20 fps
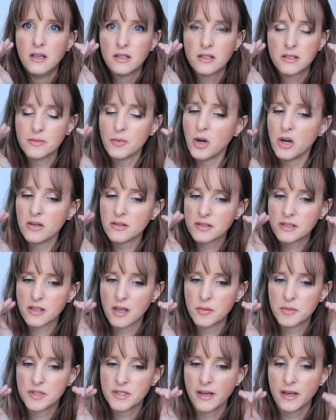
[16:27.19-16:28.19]
small
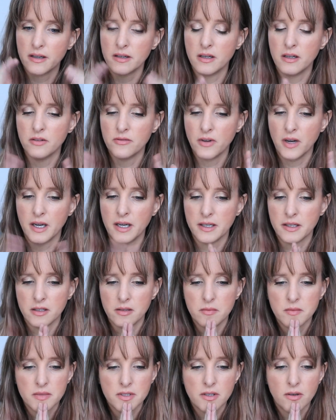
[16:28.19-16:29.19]
subset of
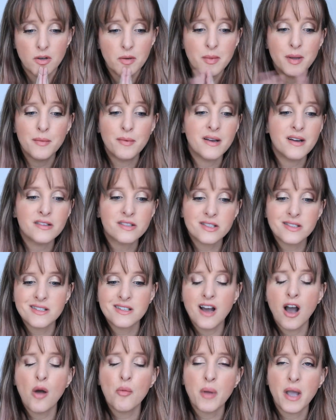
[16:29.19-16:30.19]
items. Or maybe I'll just
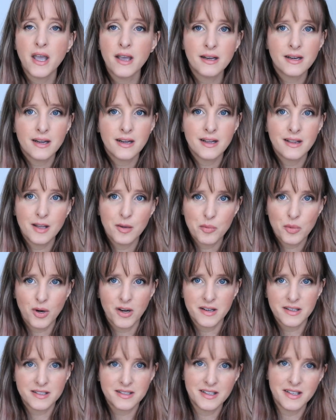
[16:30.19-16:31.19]
not pan any lip
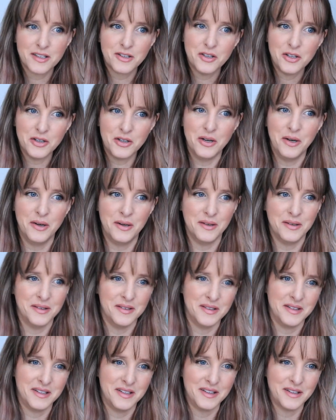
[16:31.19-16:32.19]
products at all
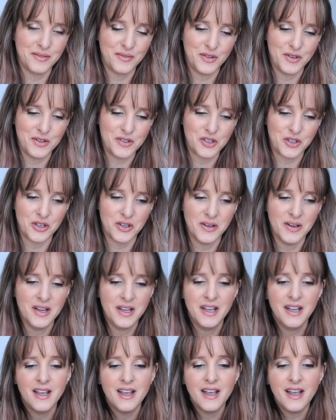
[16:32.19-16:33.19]
in the future.
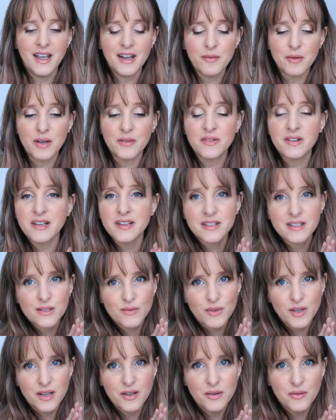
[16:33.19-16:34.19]
Anyway, if you like this
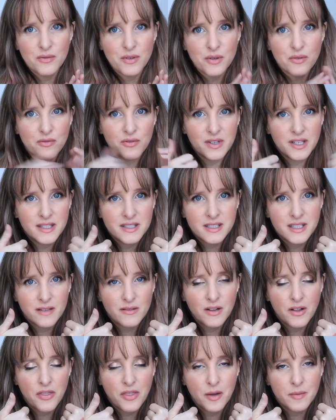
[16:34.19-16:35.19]
video, feel free to give
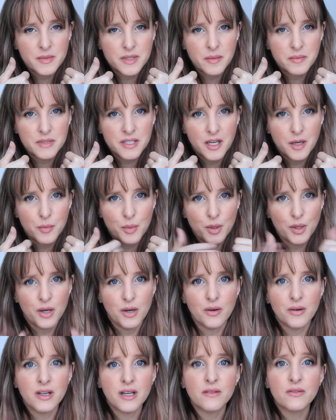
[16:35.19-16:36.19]
it a little thumbs up down
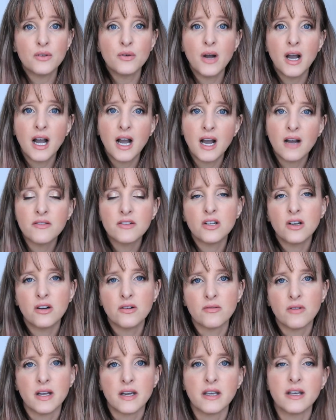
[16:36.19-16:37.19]
below. And if you haven't
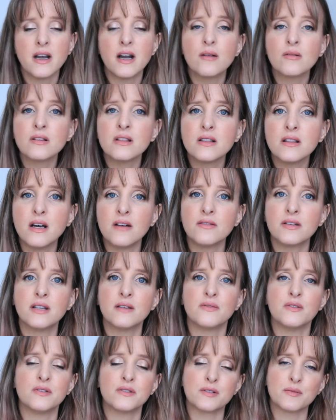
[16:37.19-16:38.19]
already, I would love it
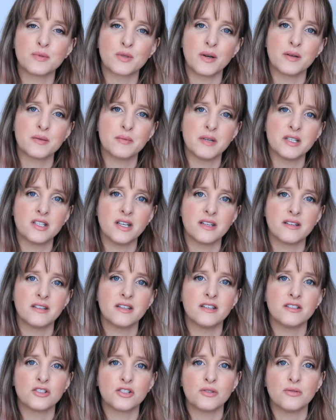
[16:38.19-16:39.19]
if you subscribe to my channel
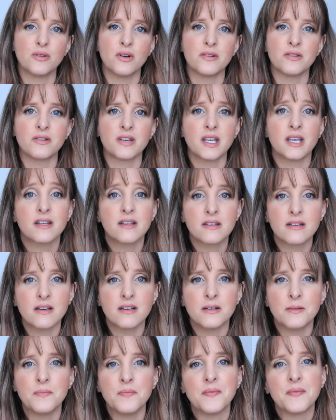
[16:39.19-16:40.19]
here in Toronto,
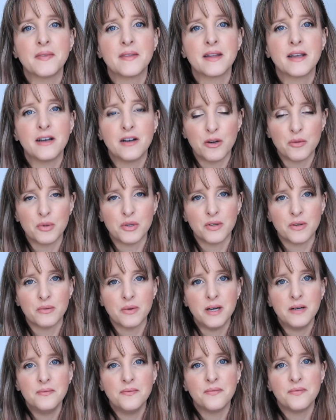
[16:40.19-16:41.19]
Canada. I hope you're doing
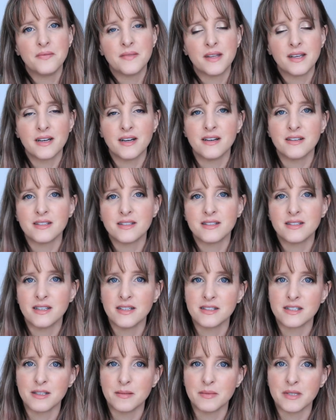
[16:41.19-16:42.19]
well, and I'll see
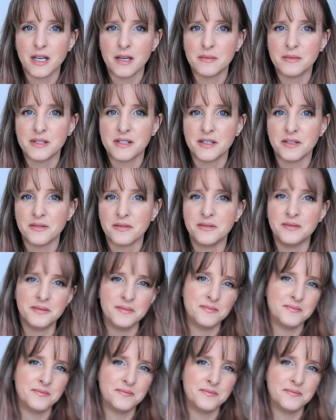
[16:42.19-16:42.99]
you sometime soon.